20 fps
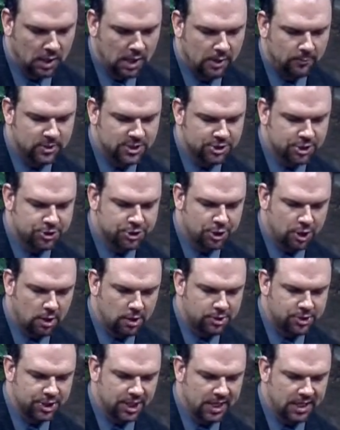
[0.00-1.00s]
It was a
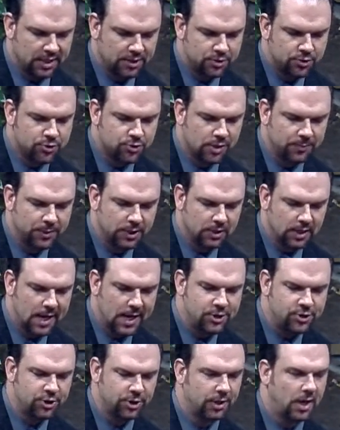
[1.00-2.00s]
church in
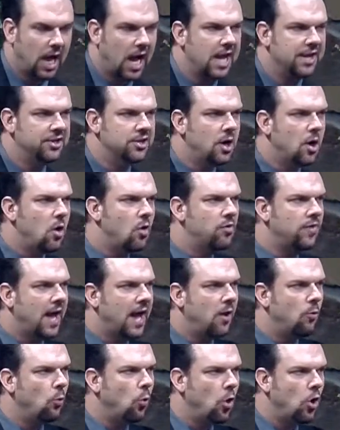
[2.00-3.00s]
tribulation. I know
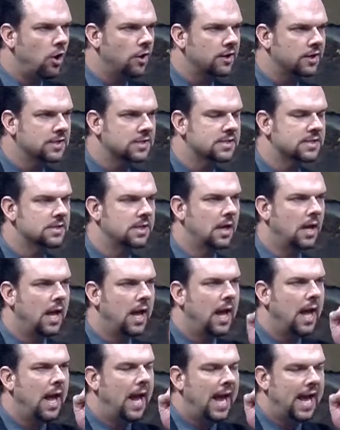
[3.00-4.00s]
thy works
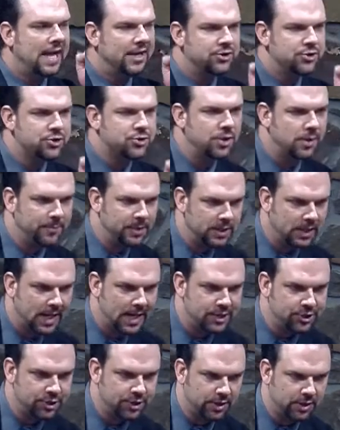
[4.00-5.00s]
and
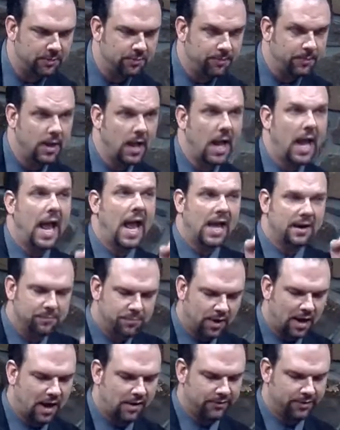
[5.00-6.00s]
tribulation
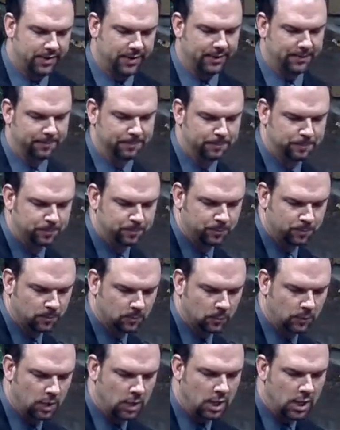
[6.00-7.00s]
and poverty.
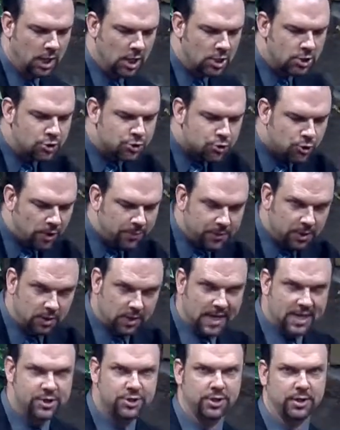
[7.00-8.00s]

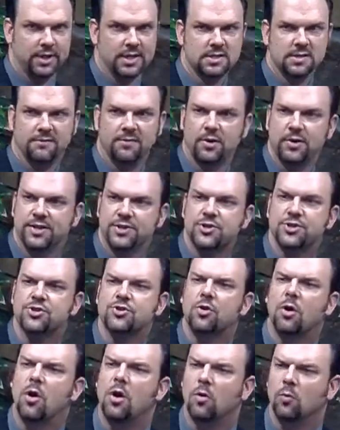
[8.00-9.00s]
Tribulation, that's a very
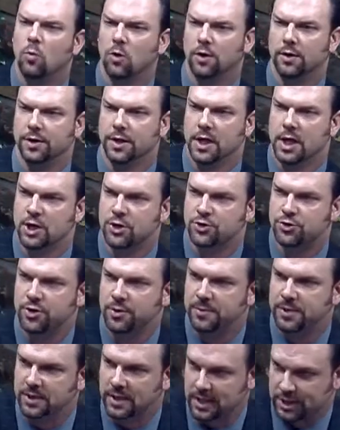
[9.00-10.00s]
strong word,
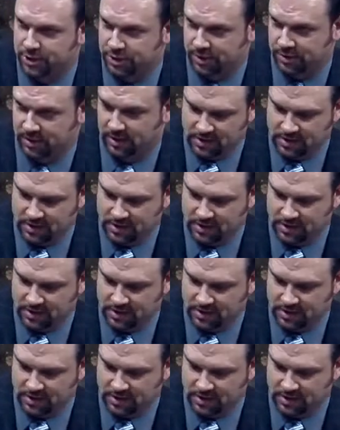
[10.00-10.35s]
tribulation.